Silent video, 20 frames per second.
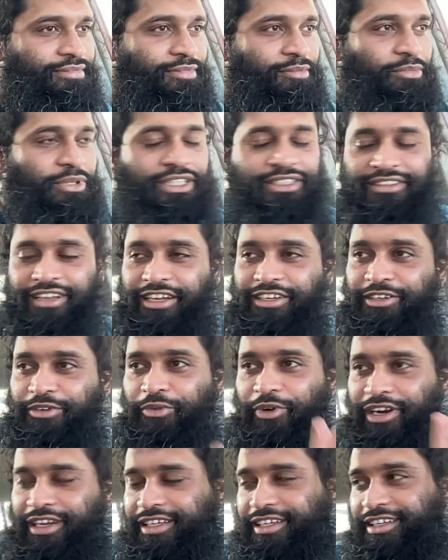Because I didn't
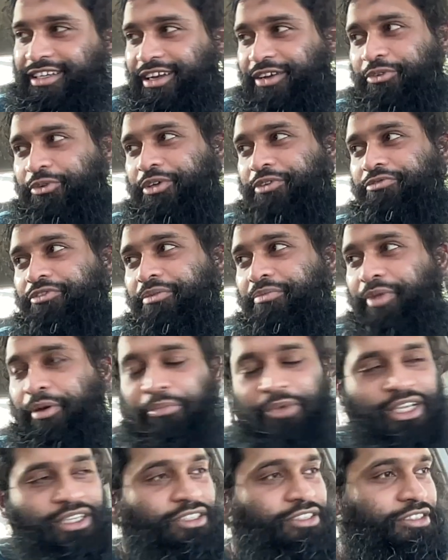want to get away from the
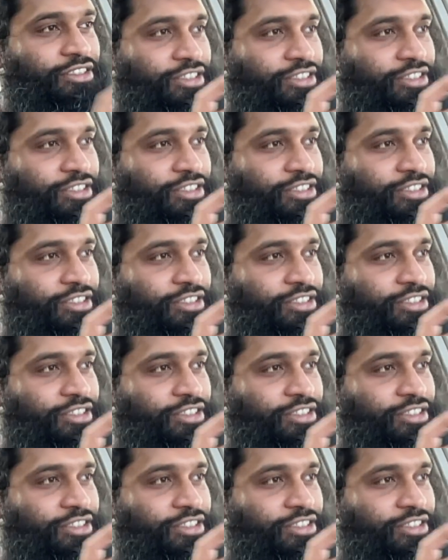page.